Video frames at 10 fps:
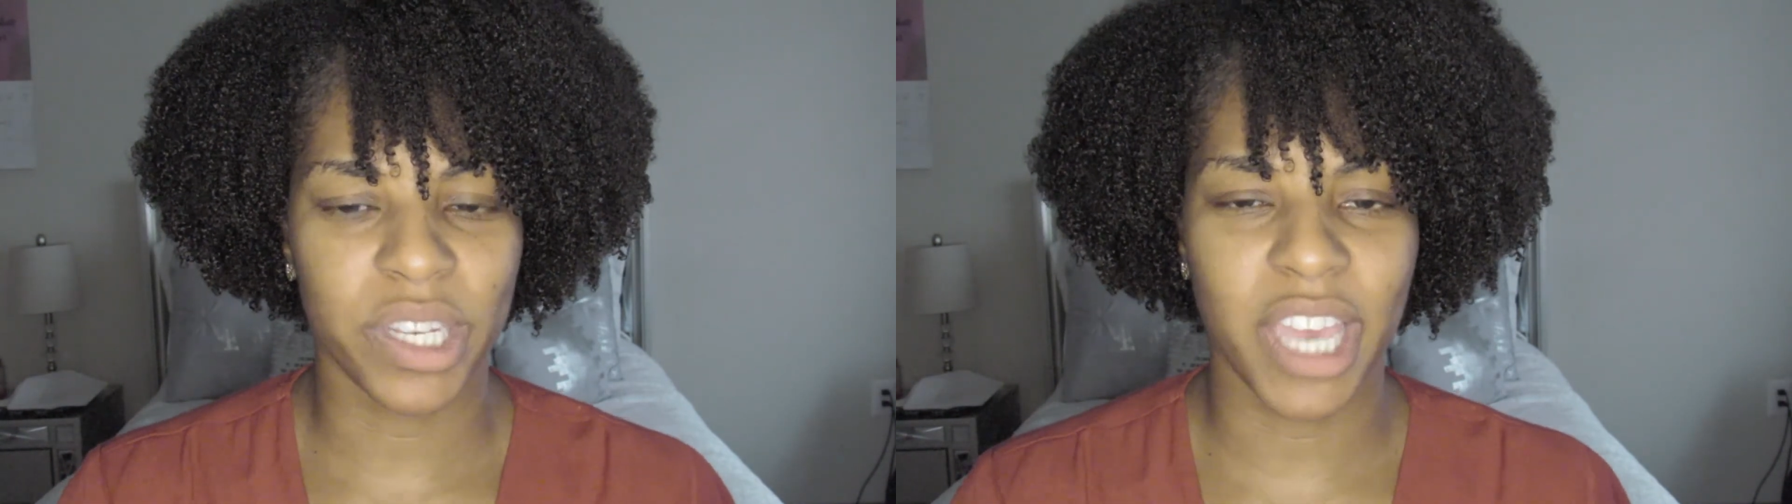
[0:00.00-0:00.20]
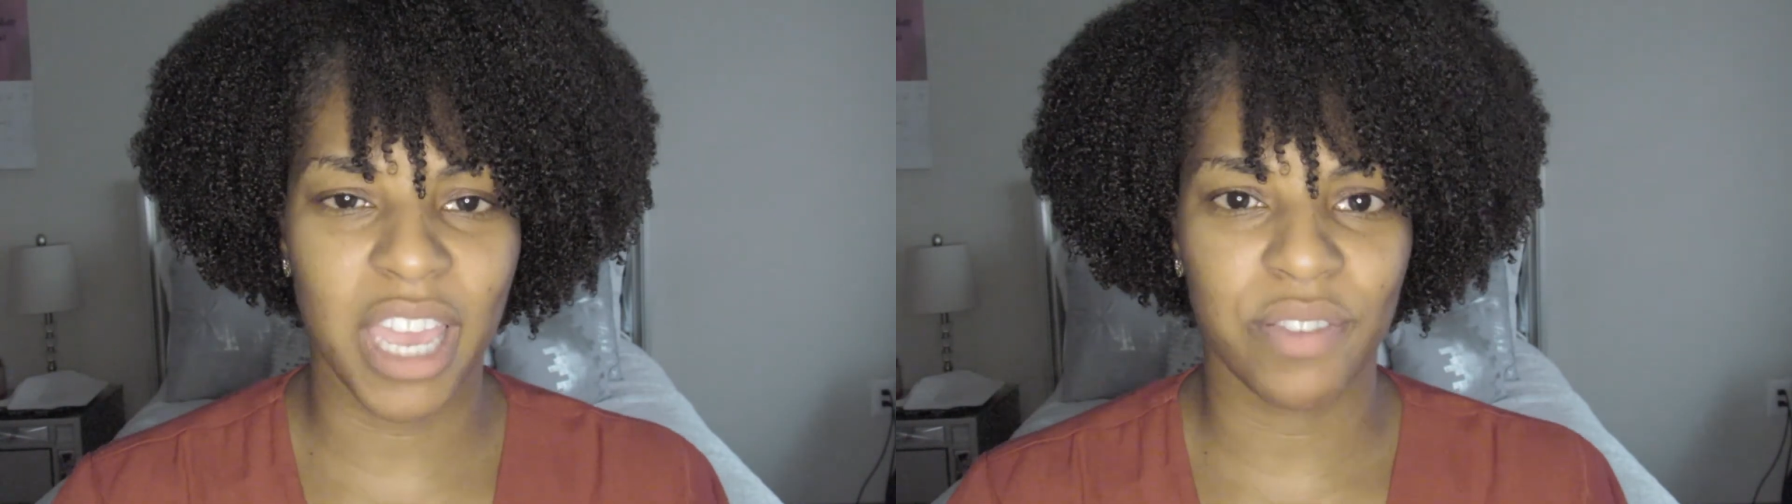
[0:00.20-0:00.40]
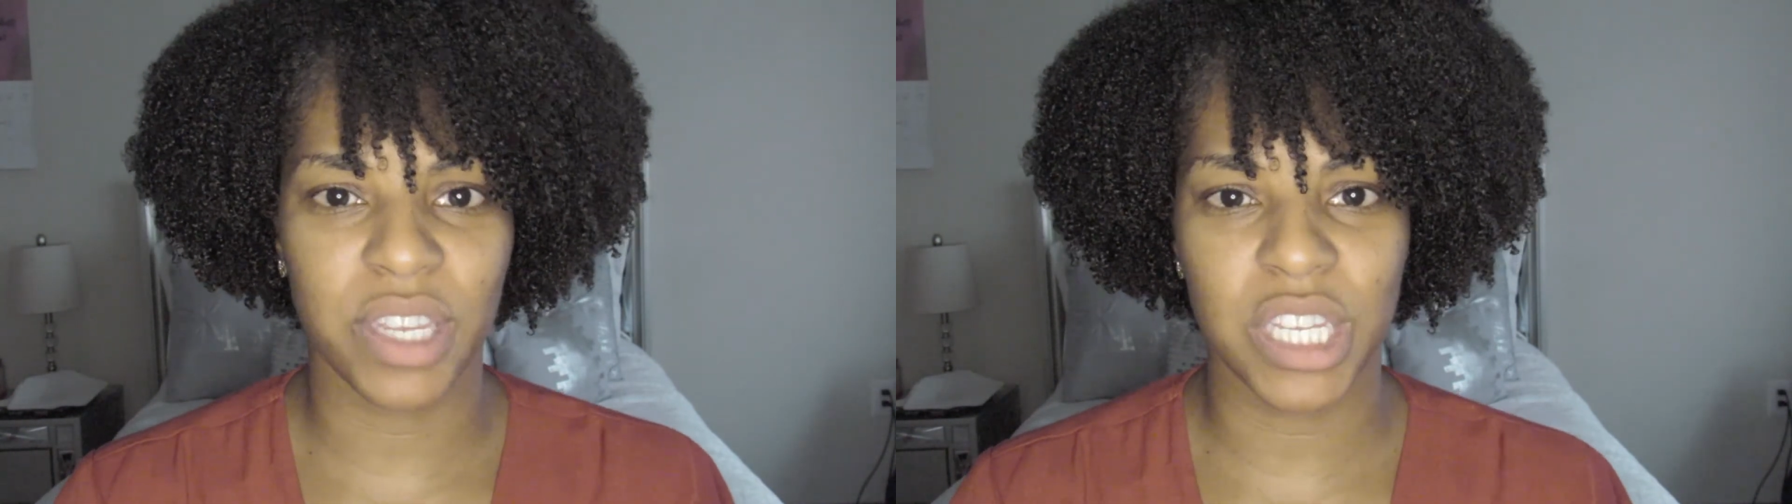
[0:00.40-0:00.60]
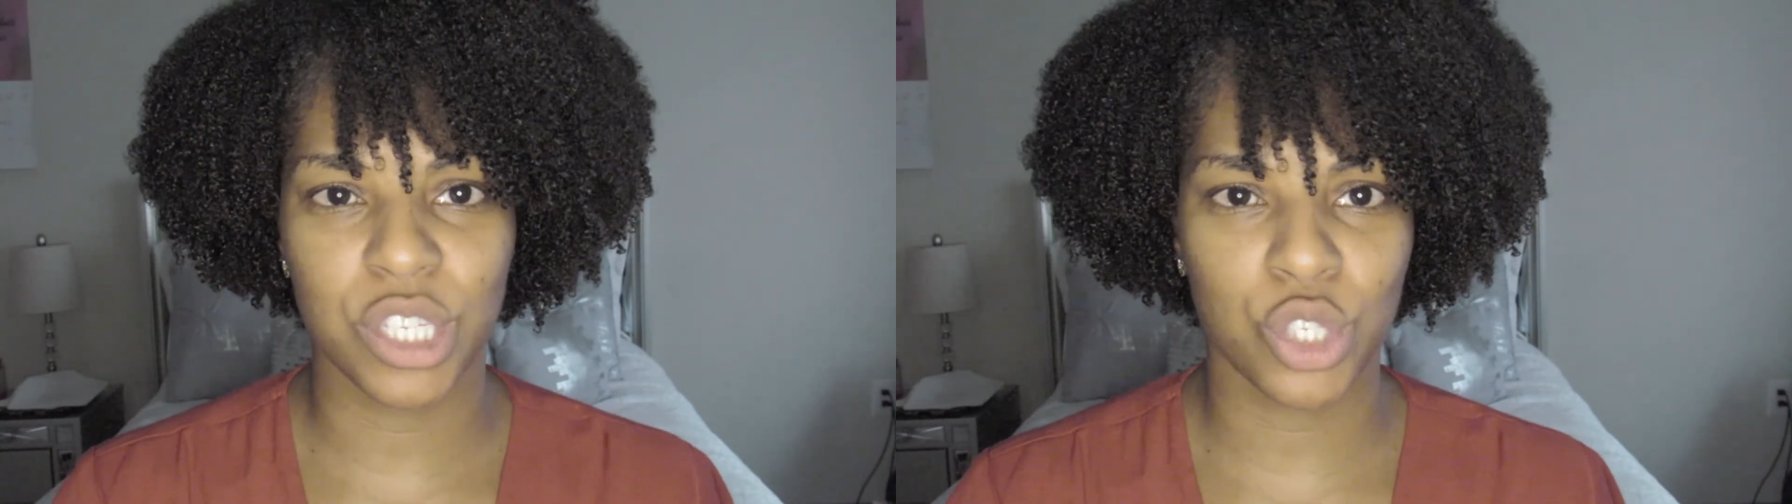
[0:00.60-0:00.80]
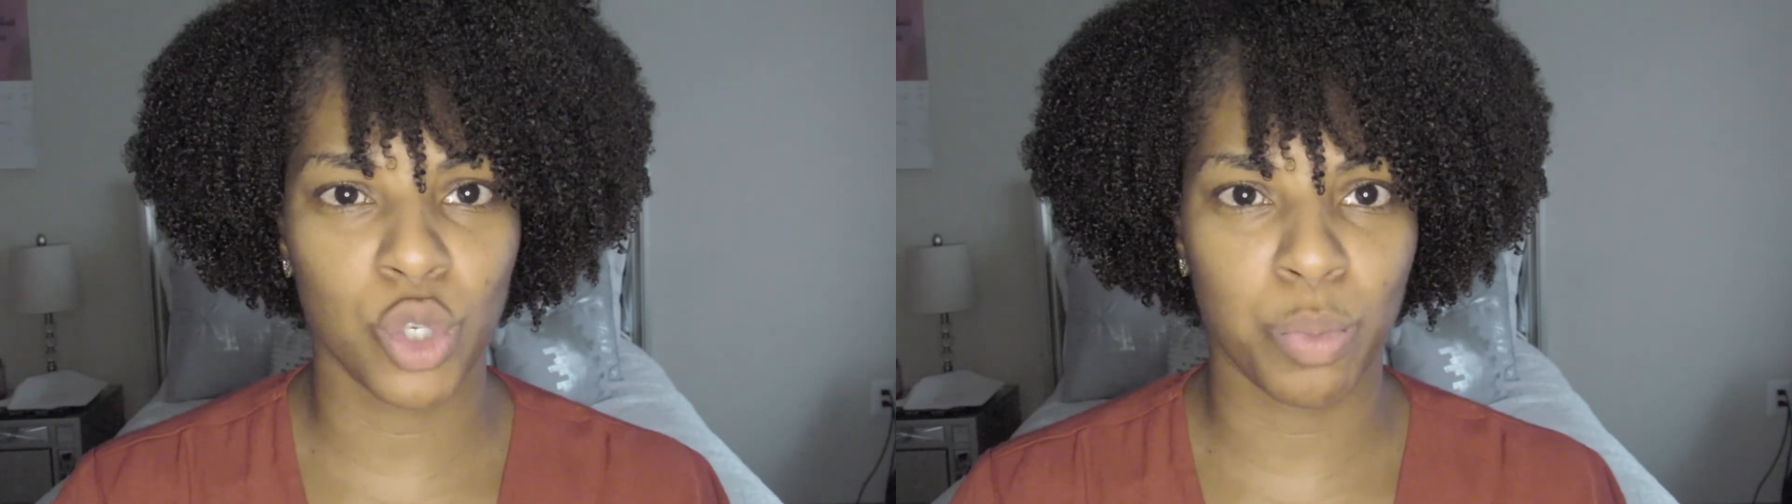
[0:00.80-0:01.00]
gave it its
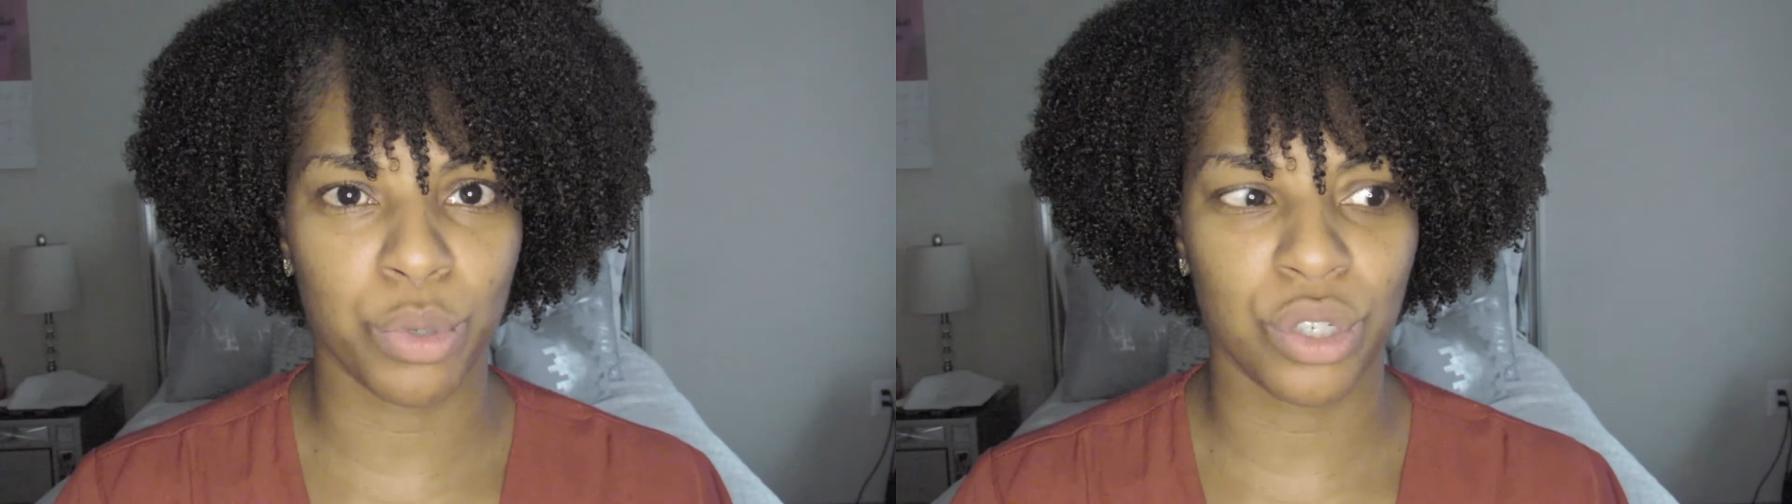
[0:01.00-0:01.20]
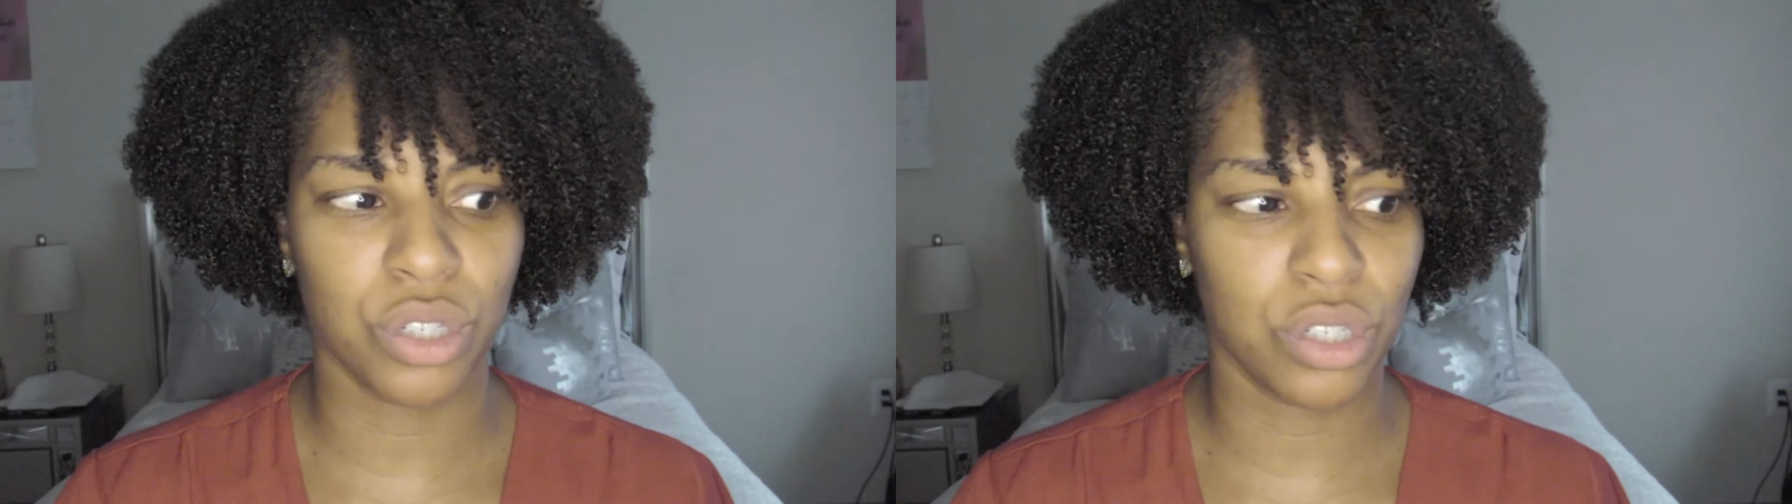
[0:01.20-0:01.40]
super